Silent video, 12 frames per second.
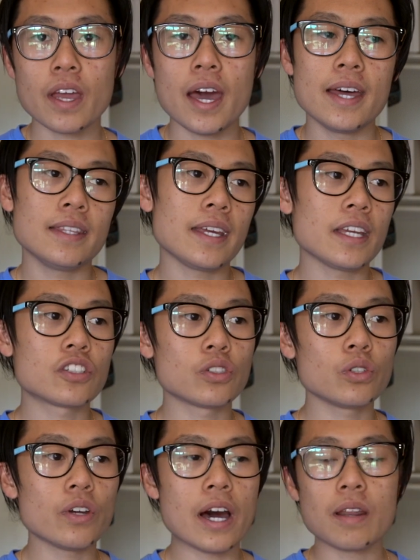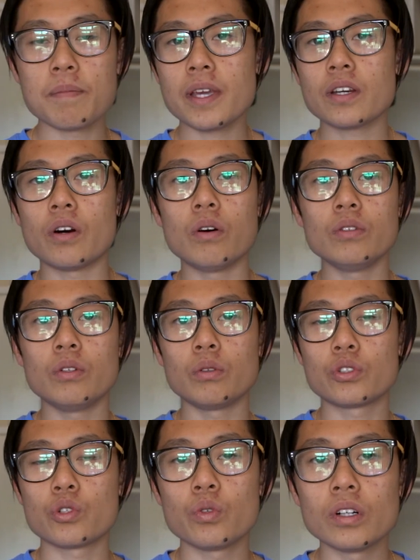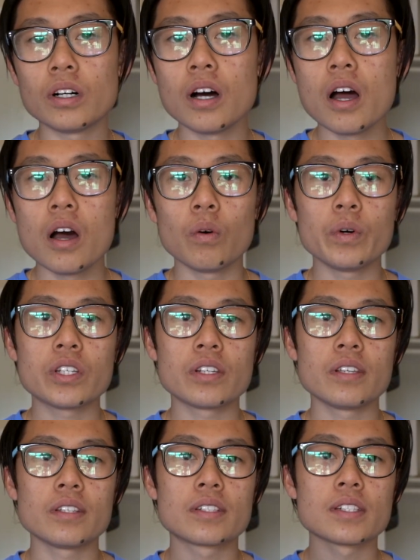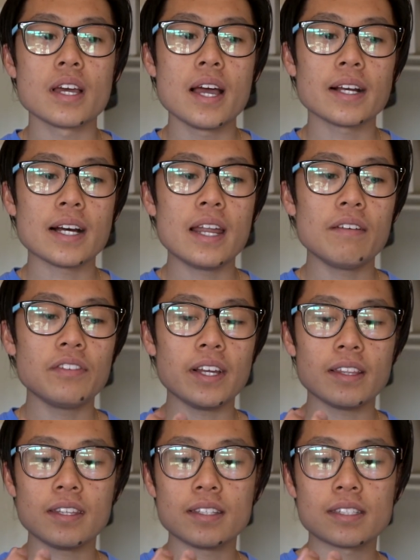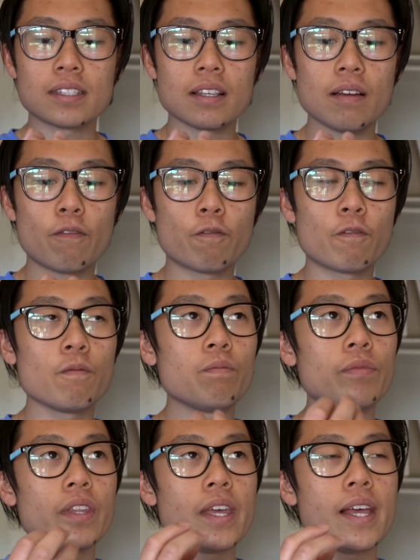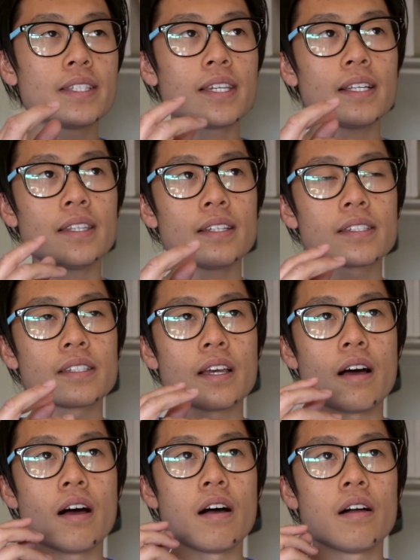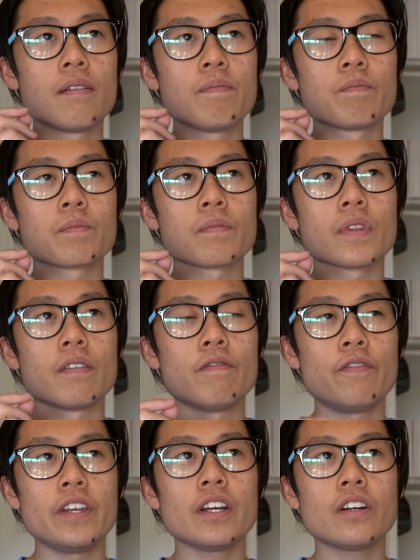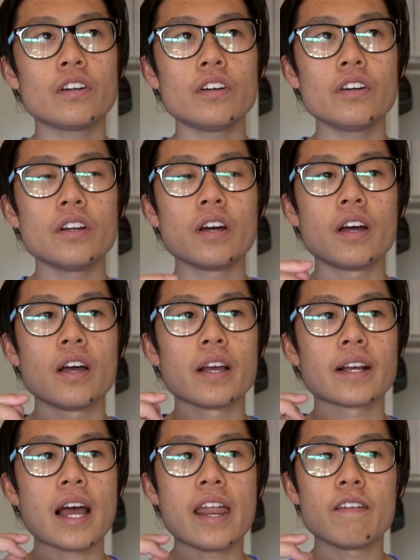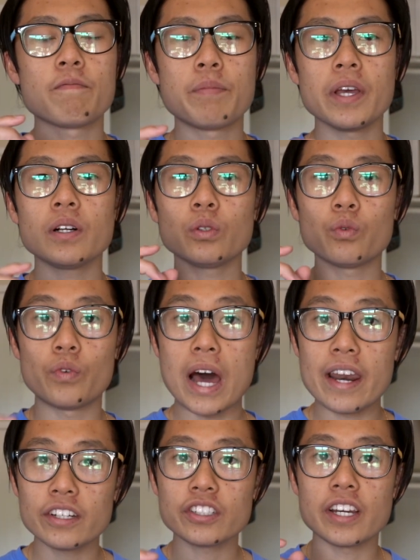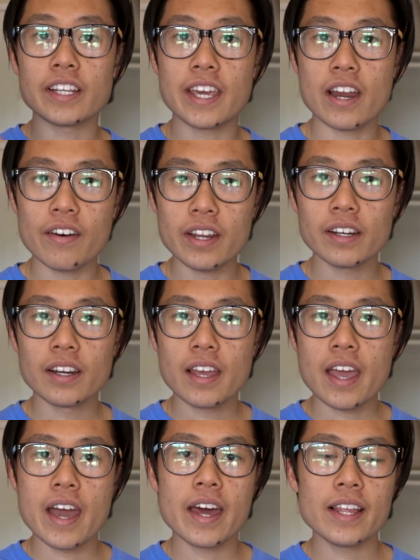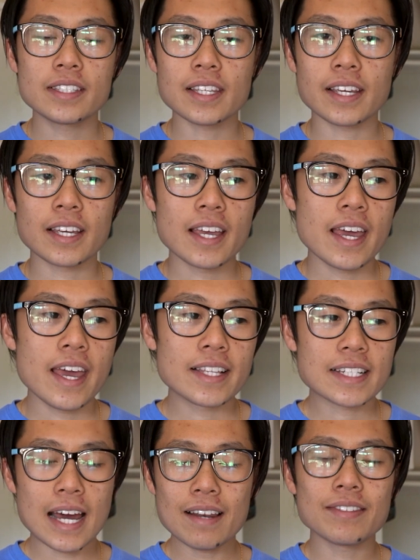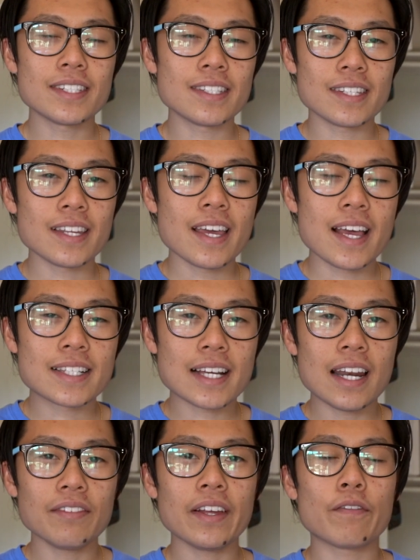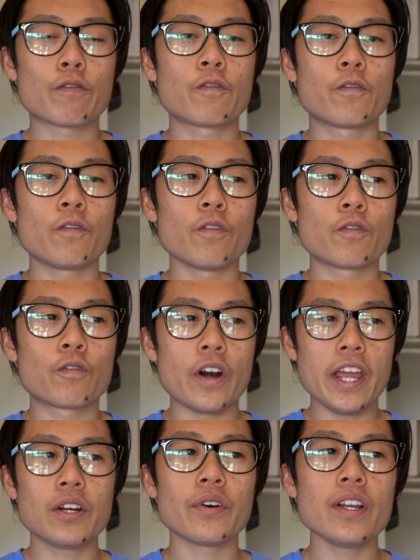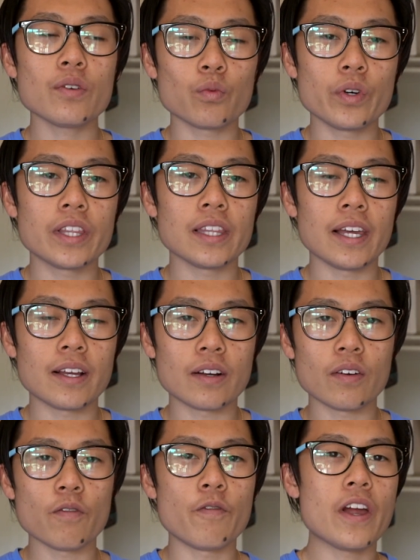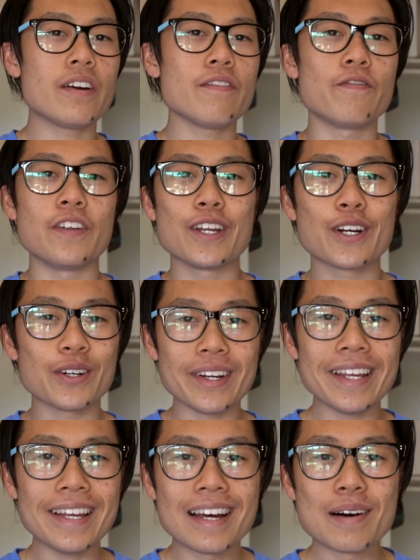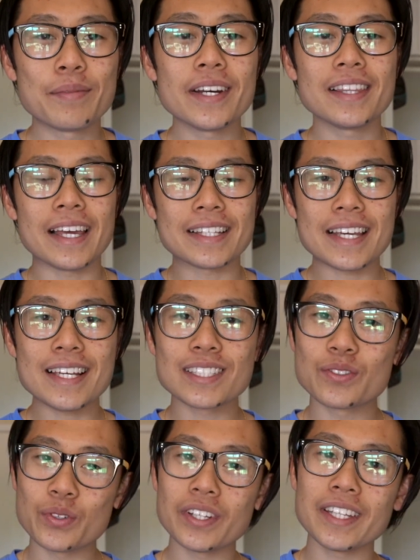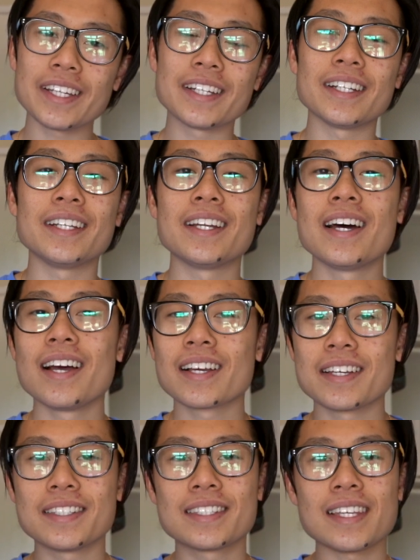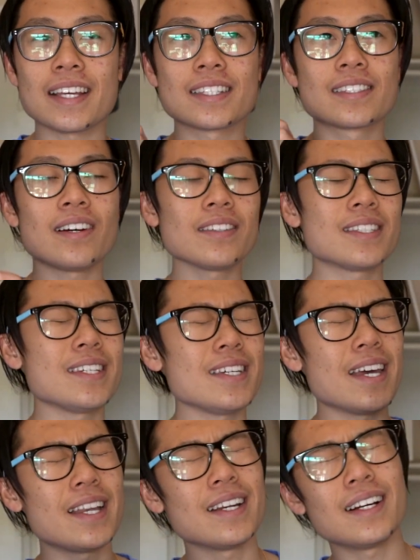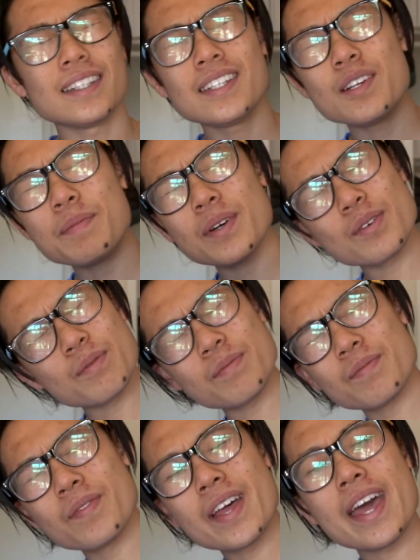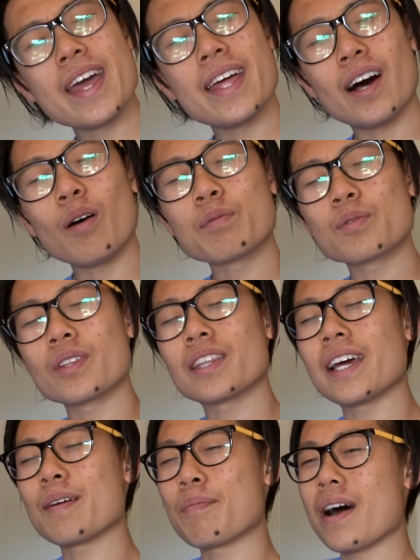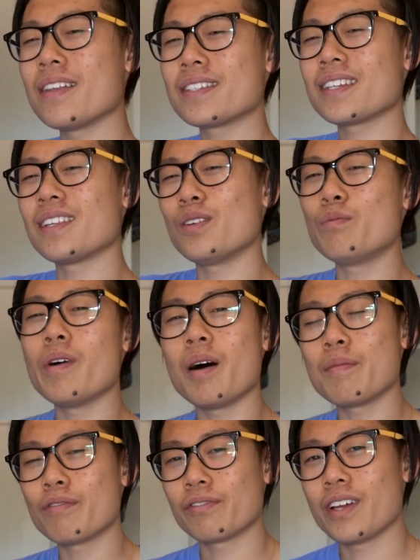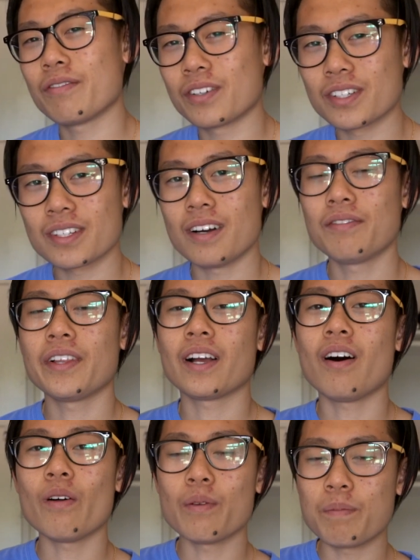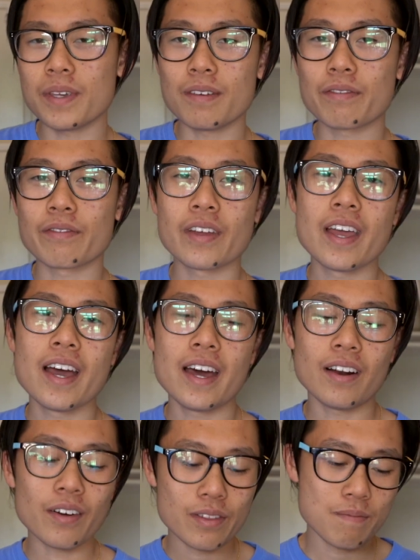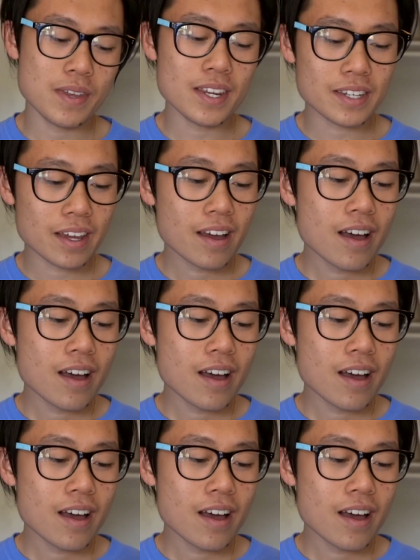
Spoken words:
And like it showed you how to make your own dojua, which is kind of like this, it's like this vinegared kind of pickled radish and carrot, and it's like it's kind of like fragrant with like very vinegary, but it like tastes really good because it's like salty and a little bit it helps with like balancing the umami flavors of like all the beef and all the meat.